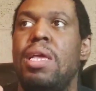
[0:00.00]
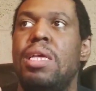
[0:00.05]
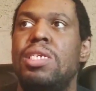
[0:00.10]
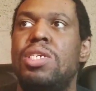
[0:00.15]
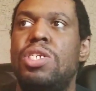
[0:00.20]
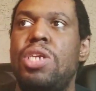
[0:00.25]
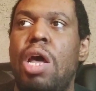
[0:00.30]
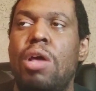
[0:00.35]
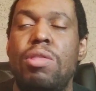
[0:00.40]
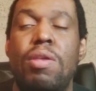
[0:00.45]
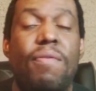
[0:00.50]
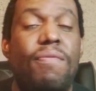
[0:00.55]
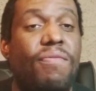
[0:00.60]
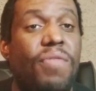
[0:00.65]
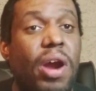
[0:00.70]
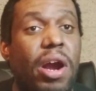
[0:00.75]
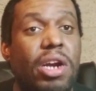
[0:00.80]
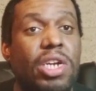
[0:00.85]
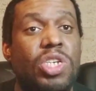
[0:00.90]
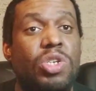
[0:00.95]
So the
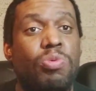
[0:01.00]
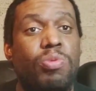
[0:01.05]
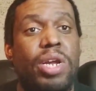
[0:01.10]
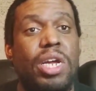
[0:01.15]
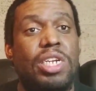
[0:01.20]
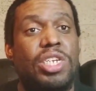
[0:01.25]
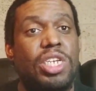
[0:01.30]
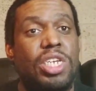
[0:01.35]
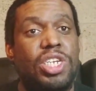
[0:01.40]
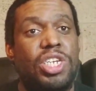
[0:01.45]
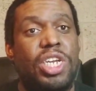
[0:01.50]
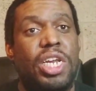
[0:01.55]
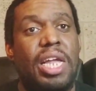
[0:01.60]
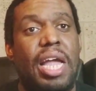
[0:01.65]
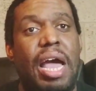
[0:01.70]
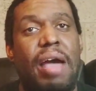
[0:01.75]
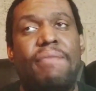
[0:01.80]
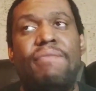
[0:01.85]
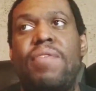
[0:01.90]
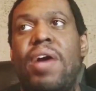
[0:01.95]
first reason she
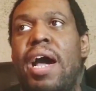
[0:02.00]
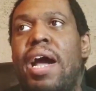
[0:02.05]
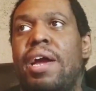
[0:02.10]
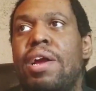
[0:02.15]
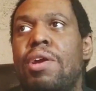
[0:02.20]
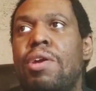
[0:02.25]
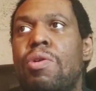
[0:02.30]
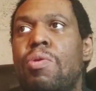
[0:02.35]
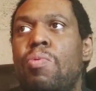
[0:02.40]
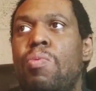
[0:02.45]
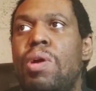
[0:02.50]
got fired